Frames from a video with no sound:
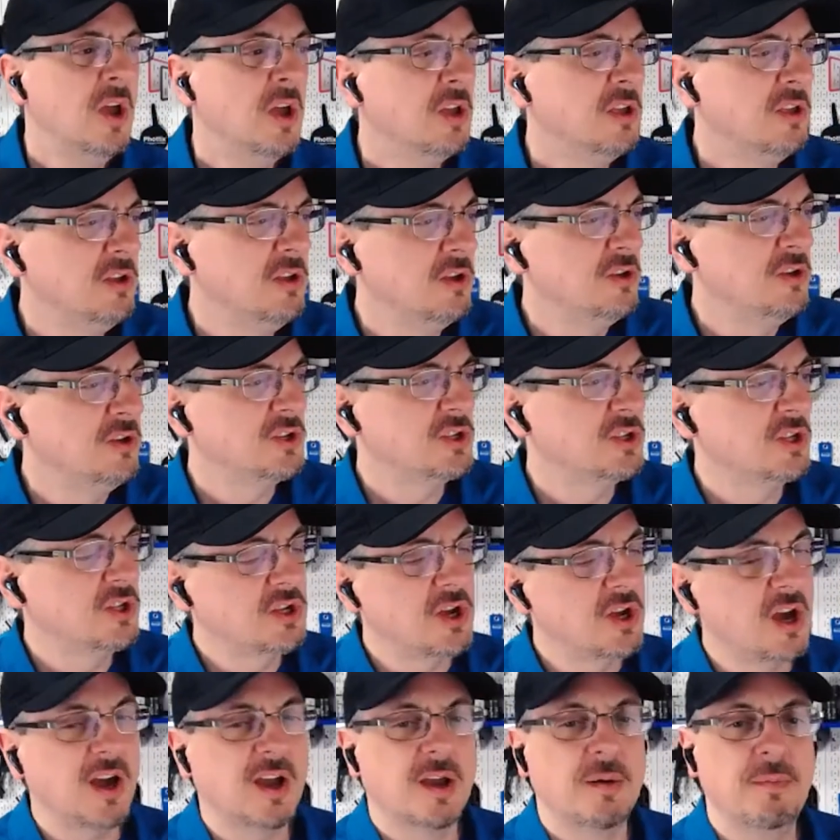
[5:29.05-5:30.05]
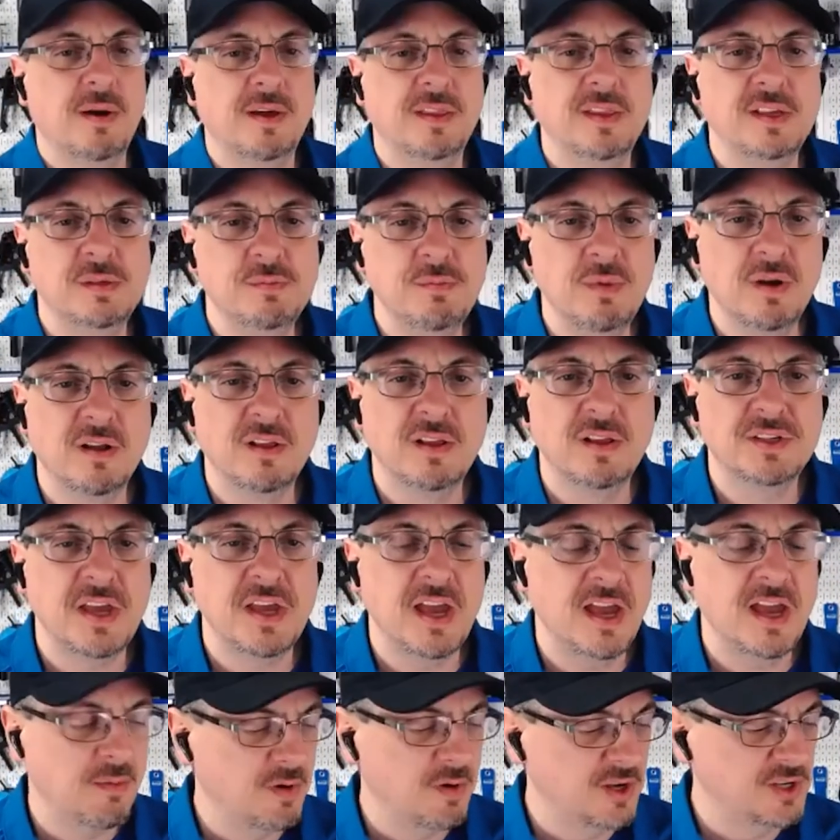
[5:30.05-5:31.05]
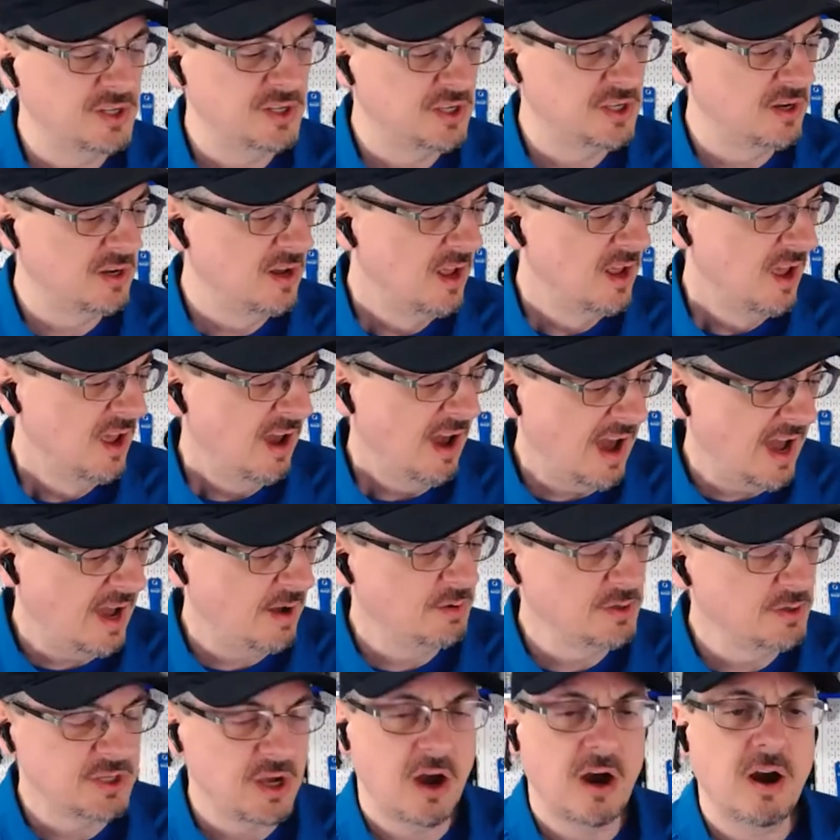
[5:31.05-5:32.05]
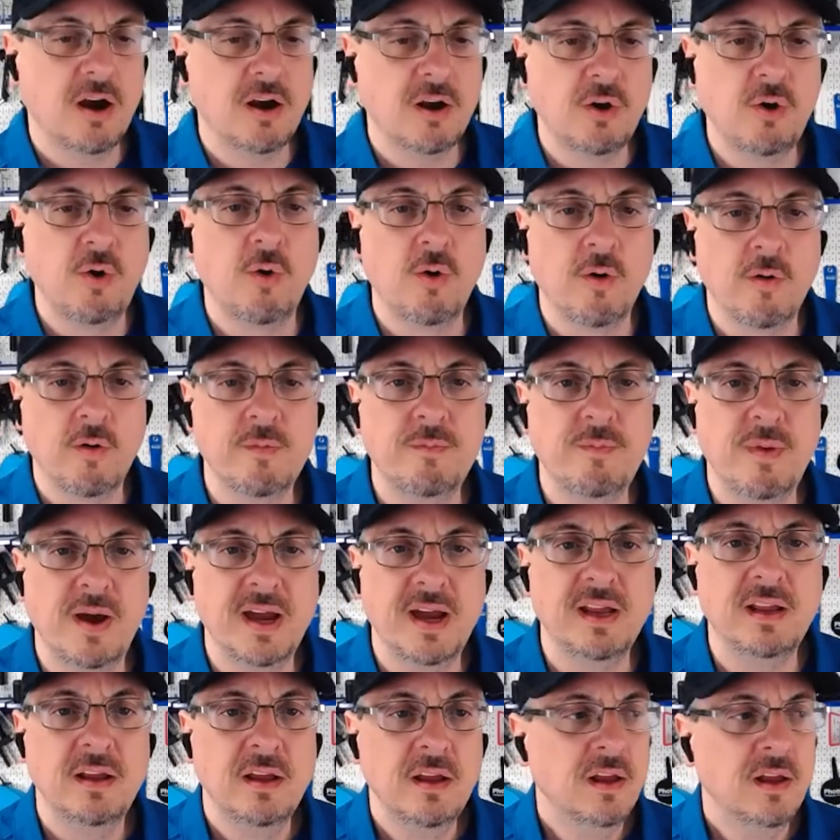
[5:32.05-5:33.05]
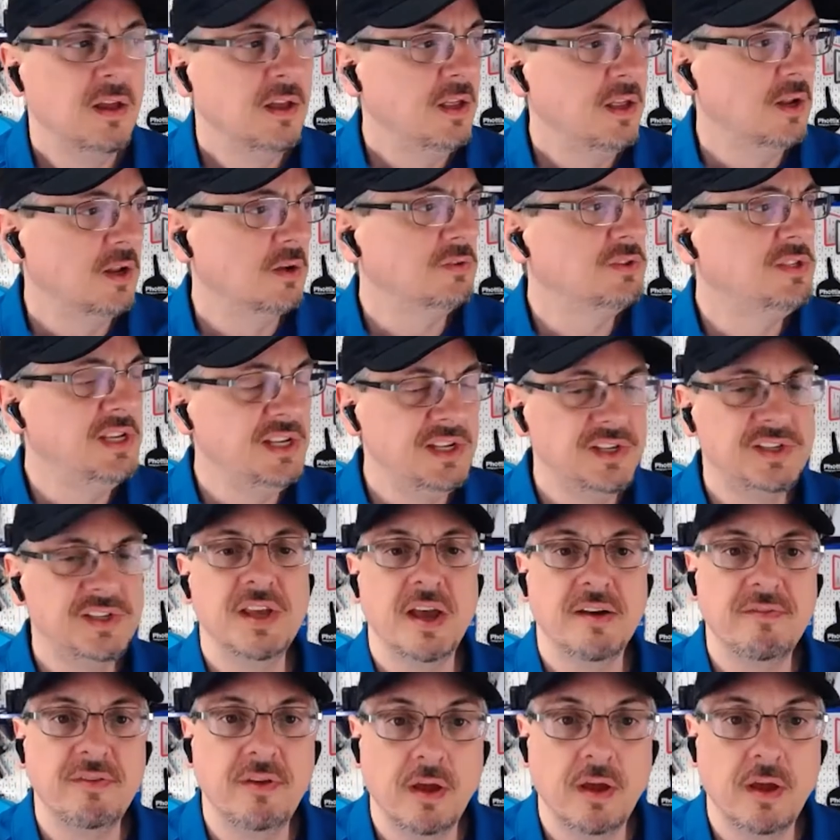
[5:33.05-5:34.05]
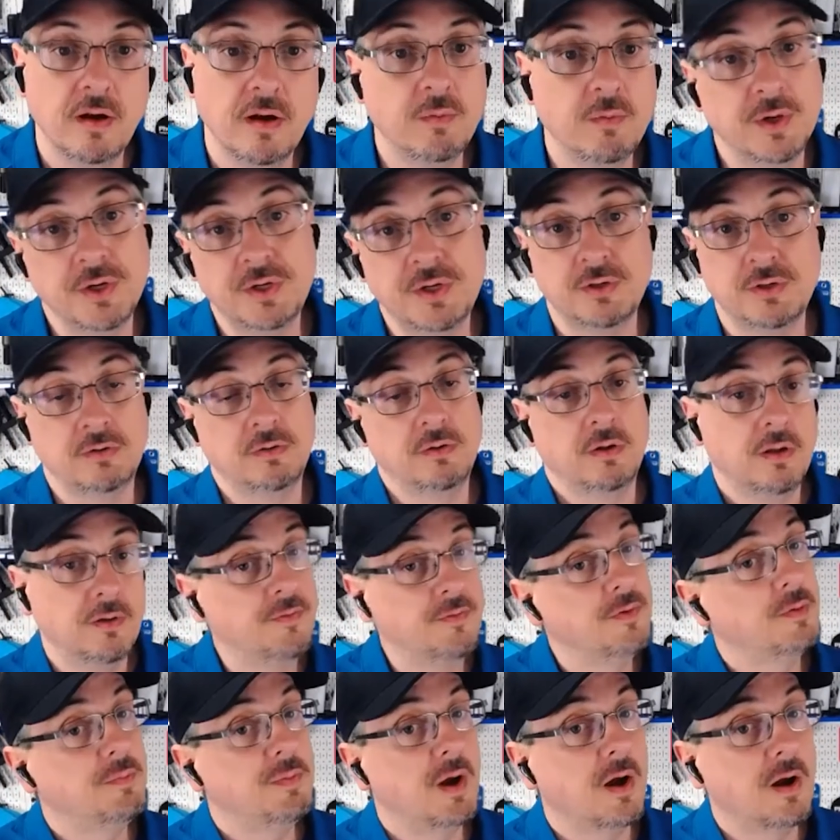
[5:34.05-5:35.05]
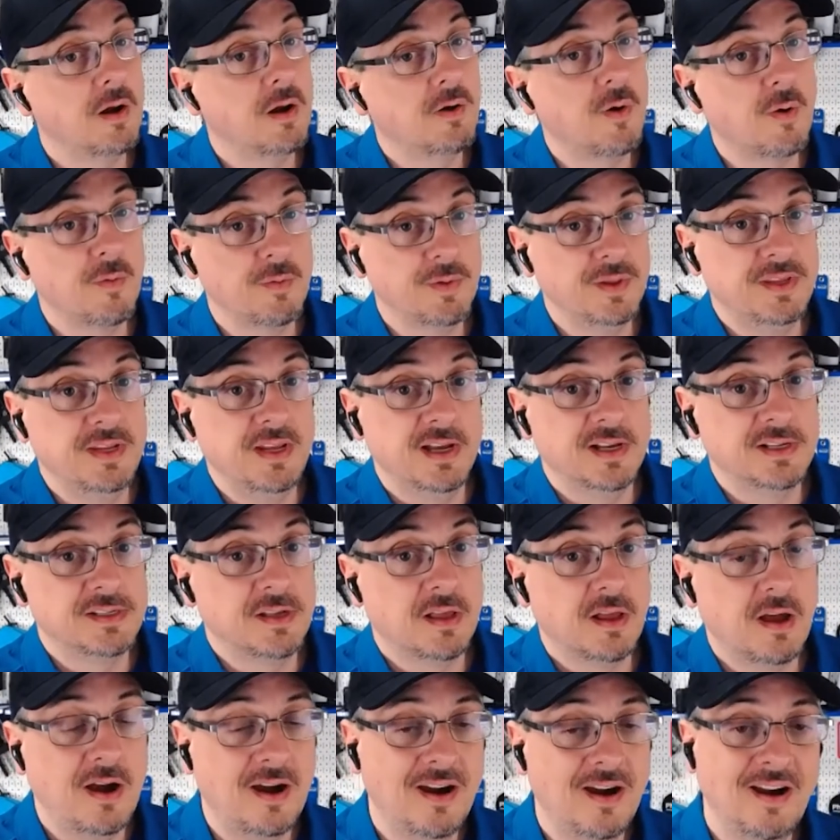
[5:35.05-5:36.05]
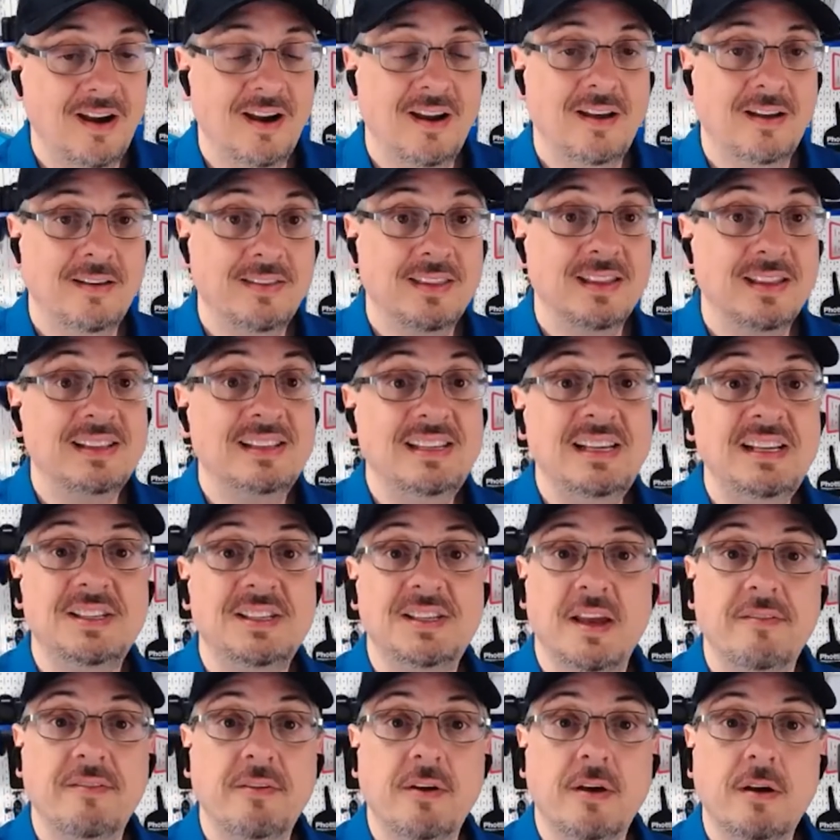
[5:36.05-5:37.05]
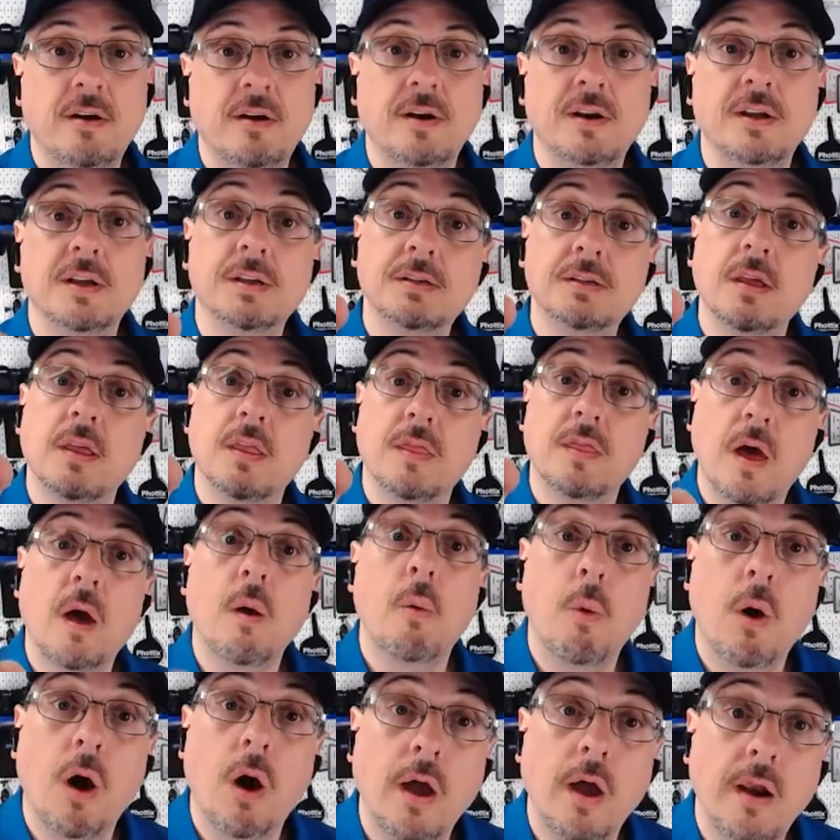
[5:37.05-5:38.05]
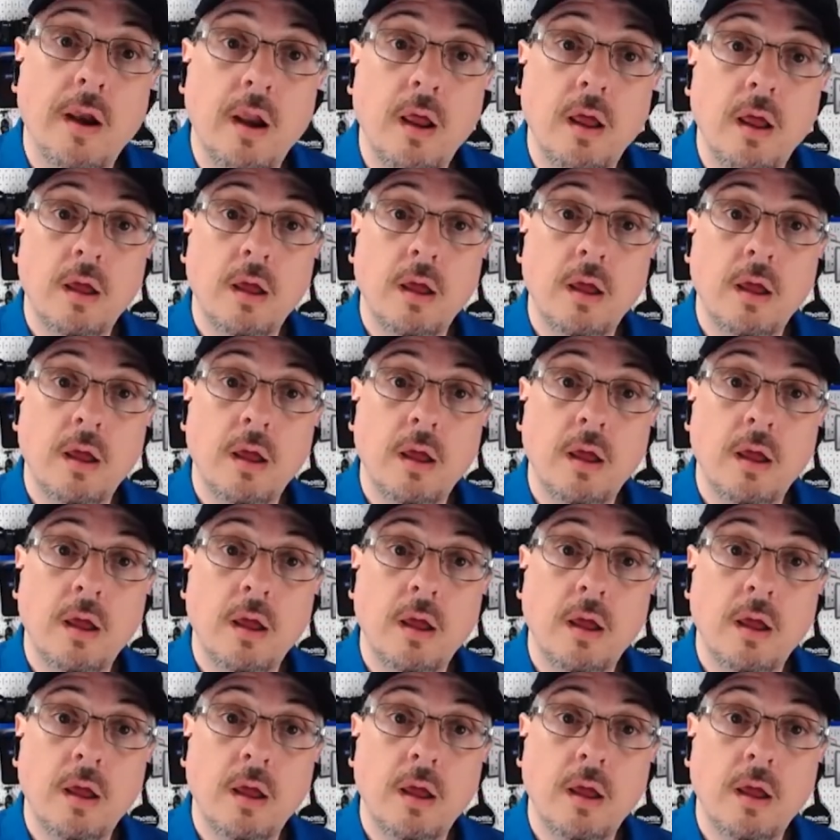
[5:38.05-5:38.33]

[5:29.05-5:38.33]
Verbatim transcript: You used to talk about these mirrorless cameras, and I was hardcore with my, you know, D700, which you're gonna be hardcore with the DSLR. The D700 is the one.